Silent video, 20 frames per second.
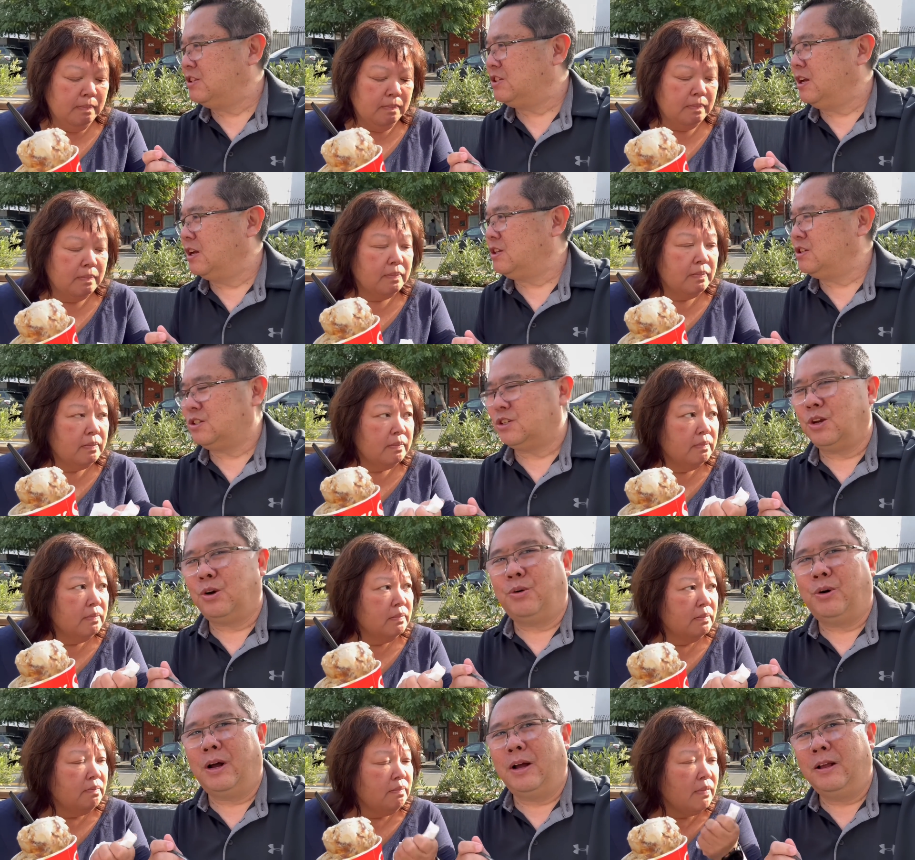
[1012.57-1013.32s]
Speaker 1: such.
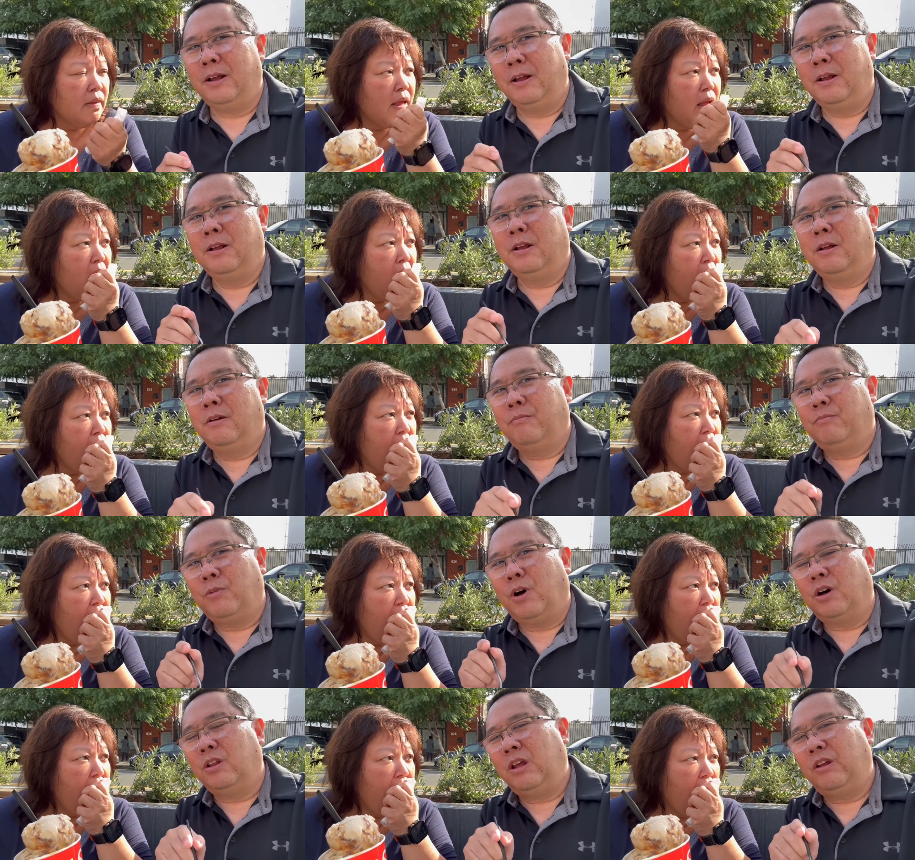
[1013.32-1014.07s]
So
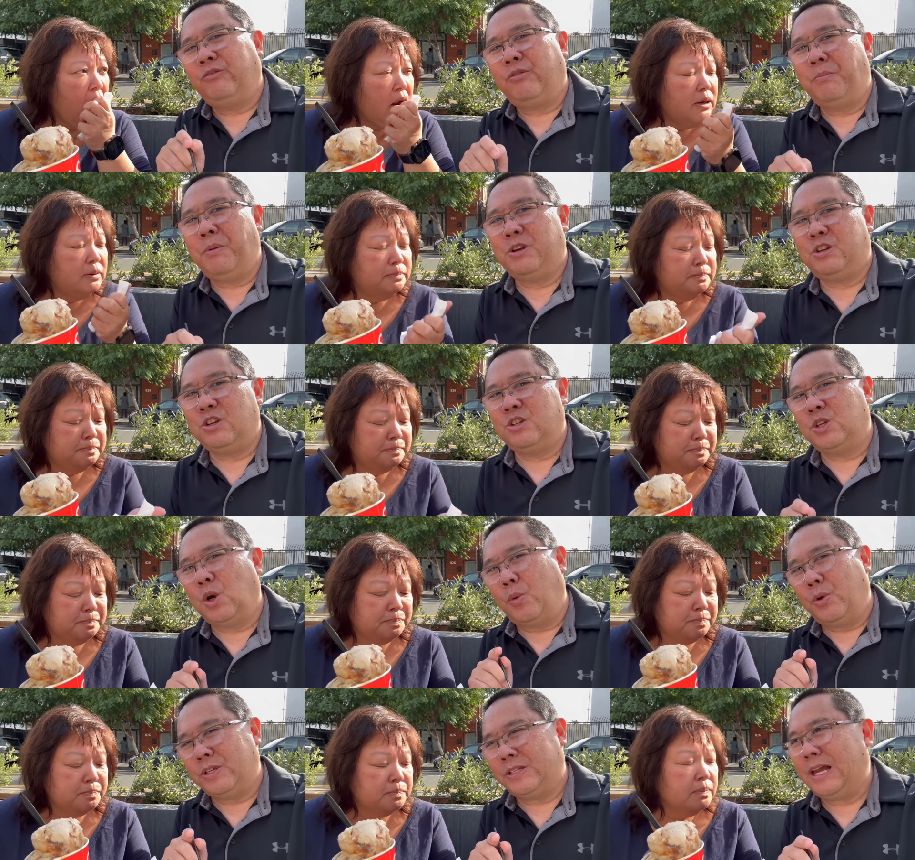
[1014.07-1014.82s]
Speaker 2: all the information
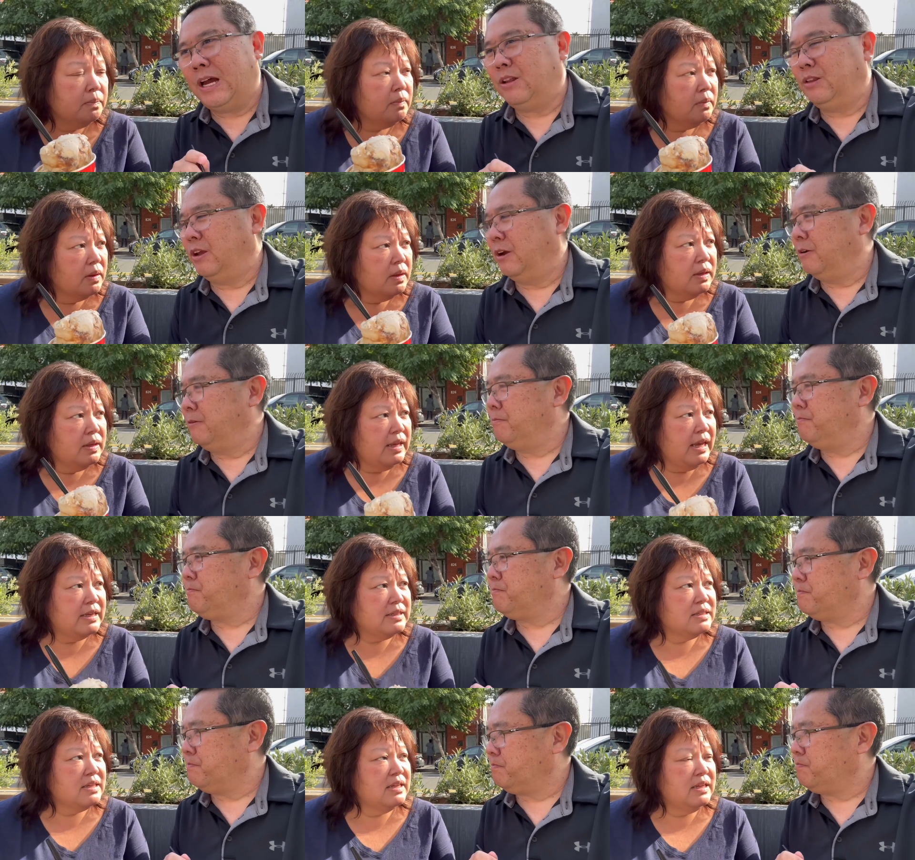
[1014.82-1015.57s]
is always down there.
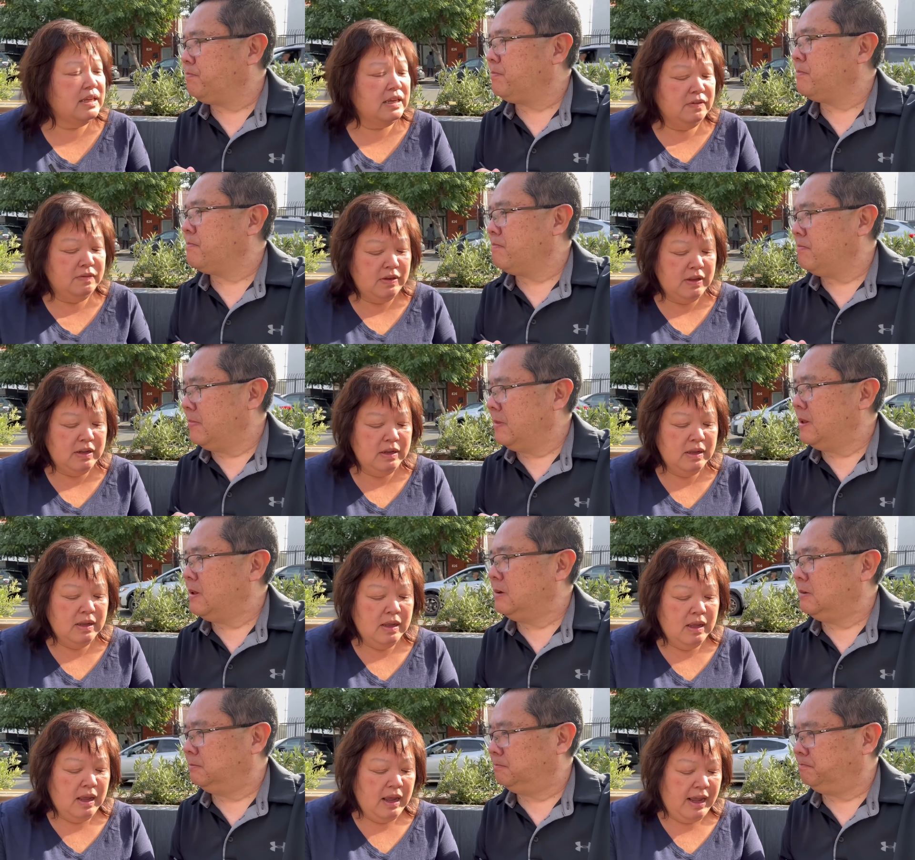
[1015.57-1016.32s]
Yes, and even,
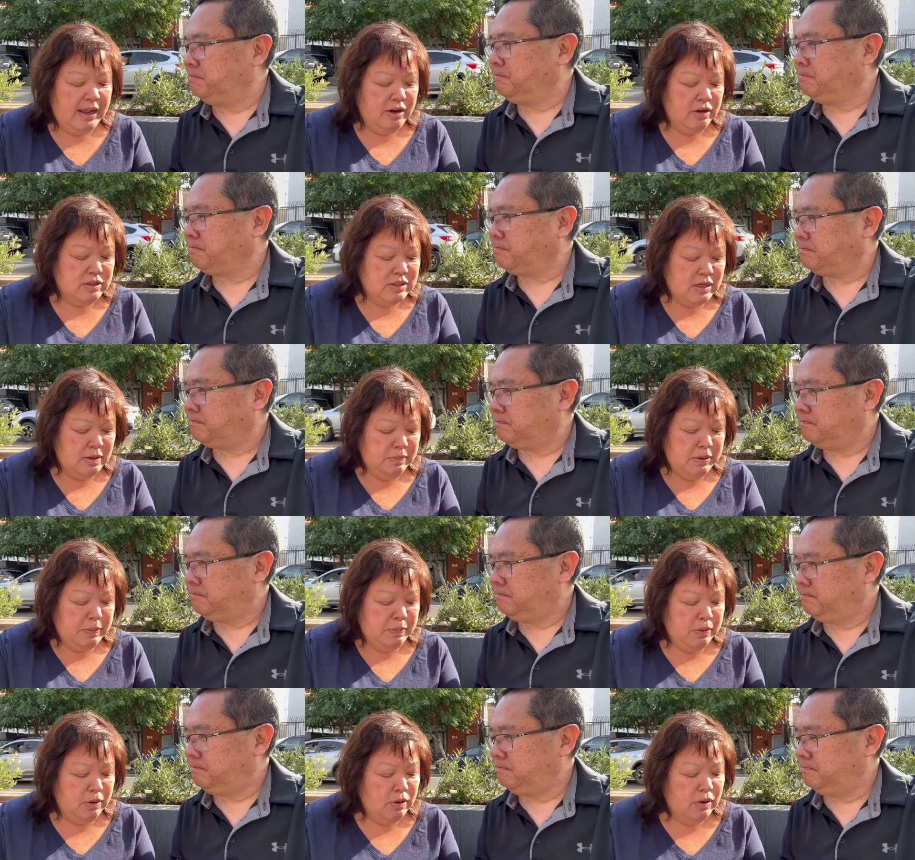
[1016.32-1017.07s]
I know some
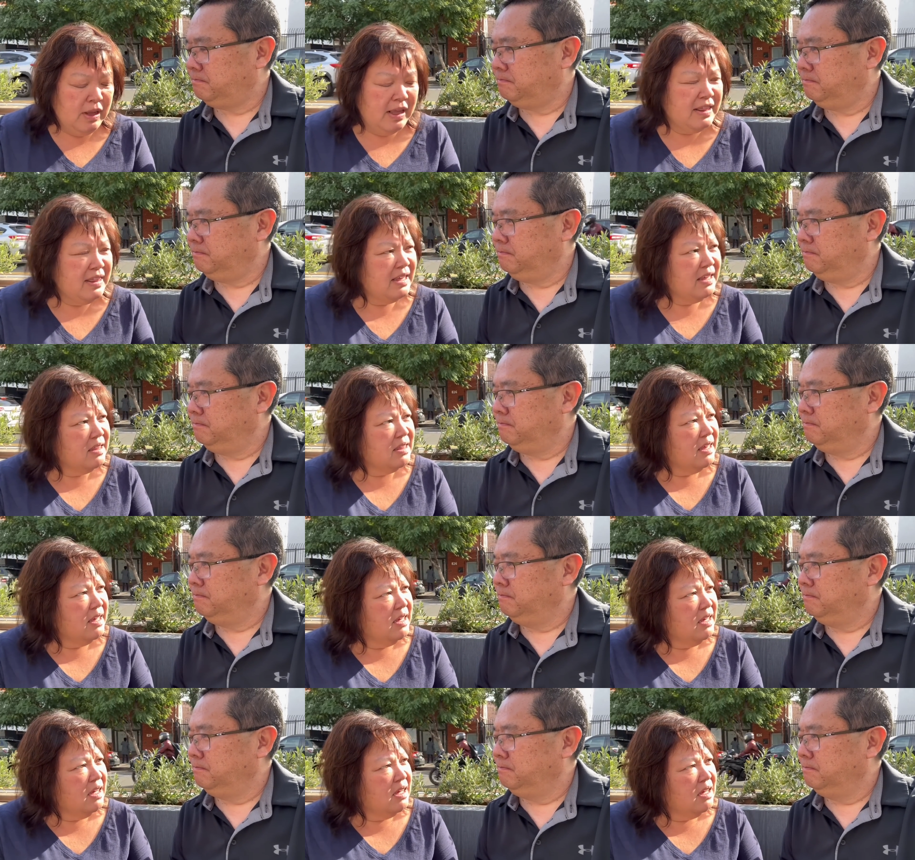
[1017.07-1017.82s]
people, I think
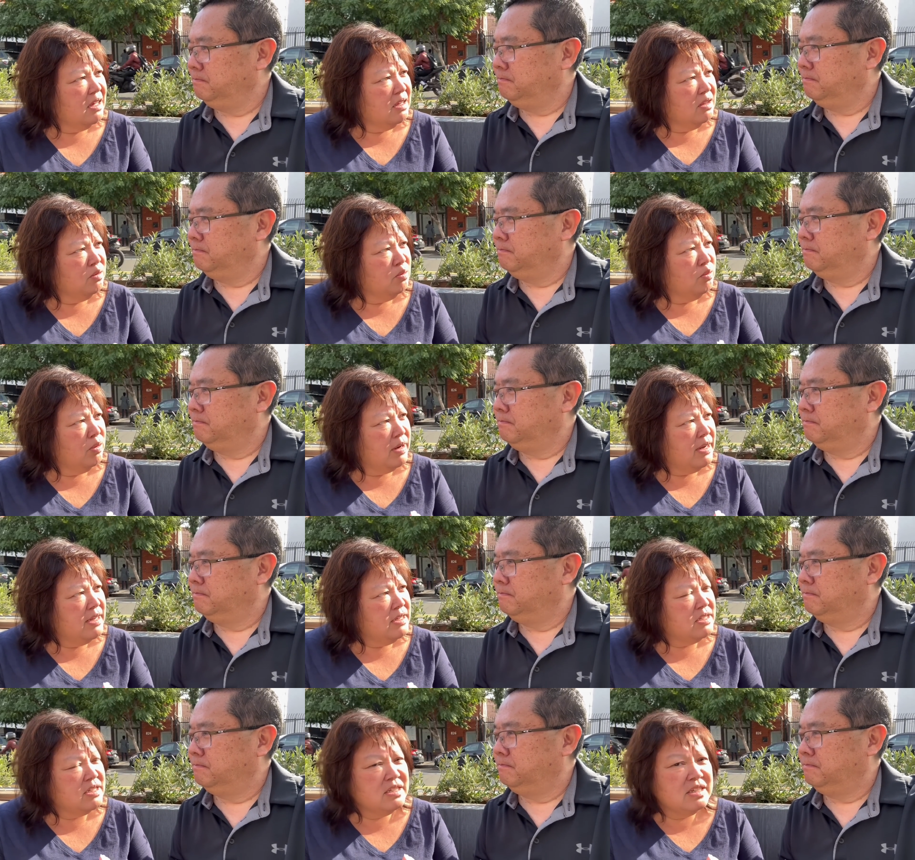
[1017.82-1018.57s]
they
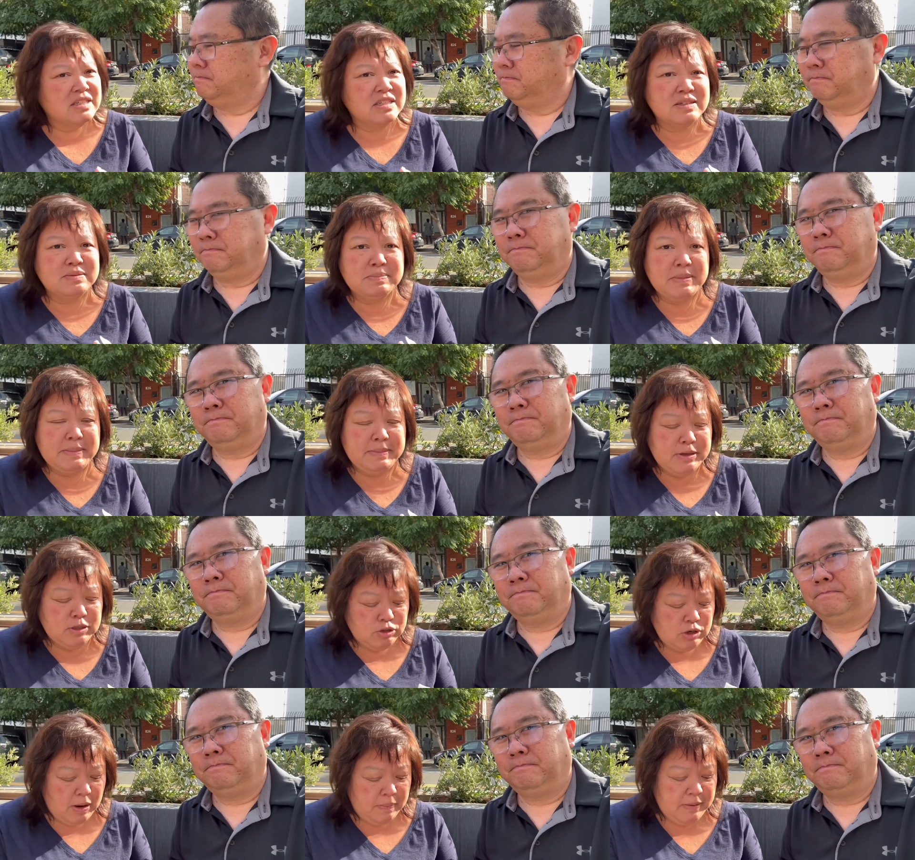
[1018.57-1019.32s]
wanted to just
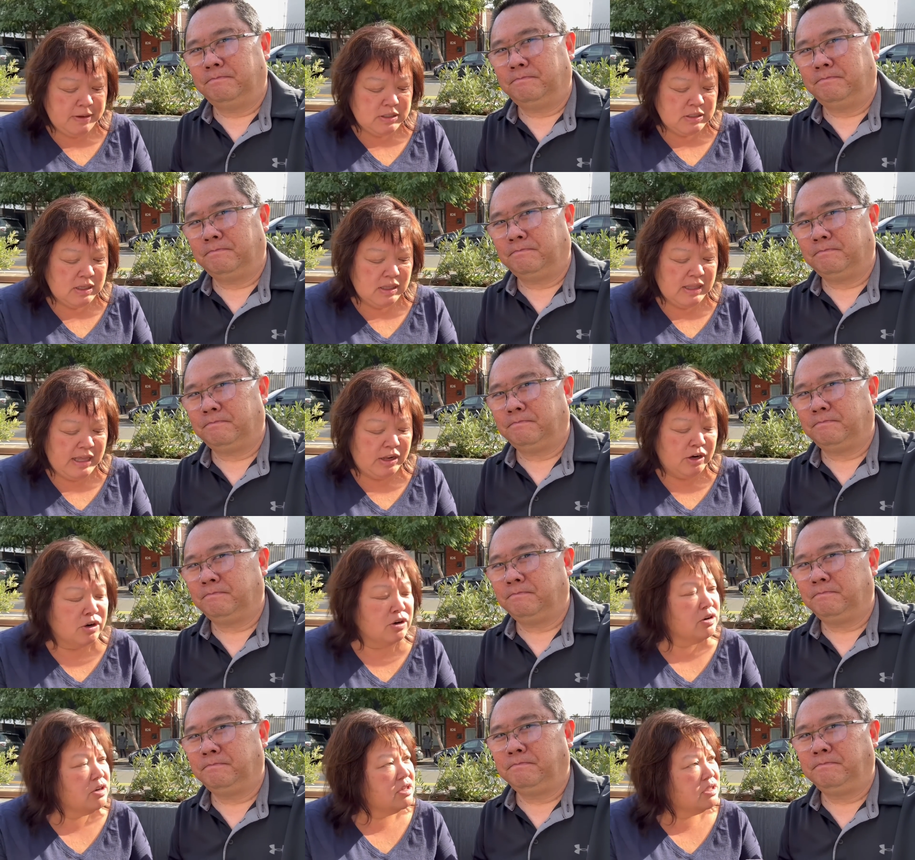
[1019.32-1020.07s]
maybe drop us a
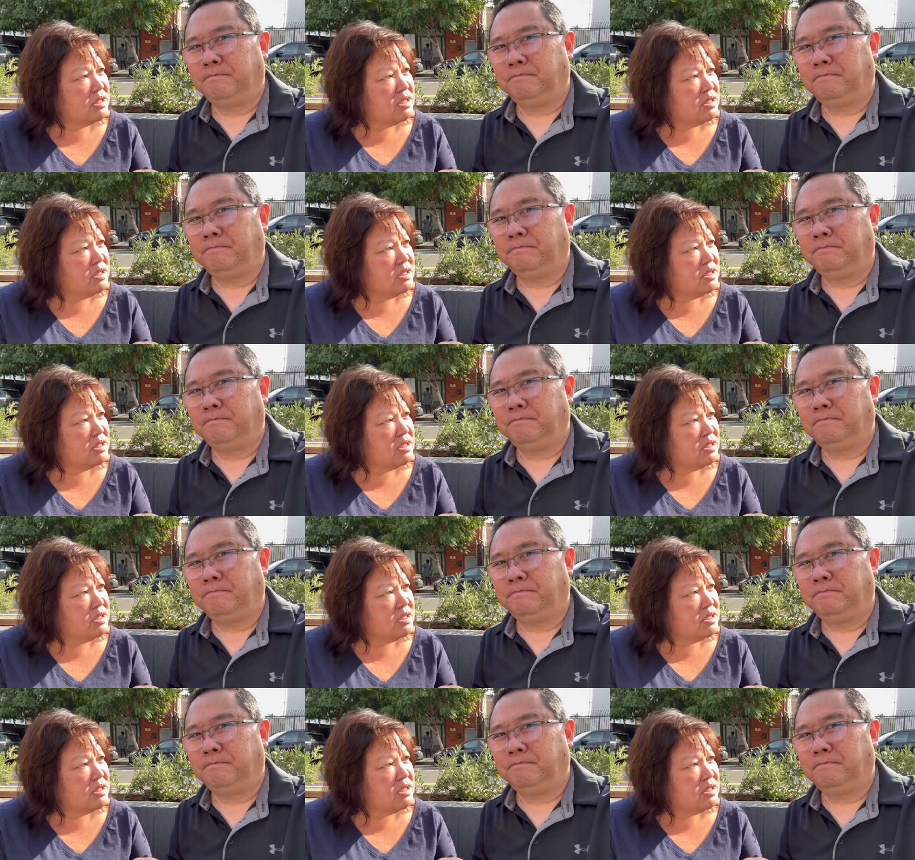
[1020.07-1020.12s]
letter or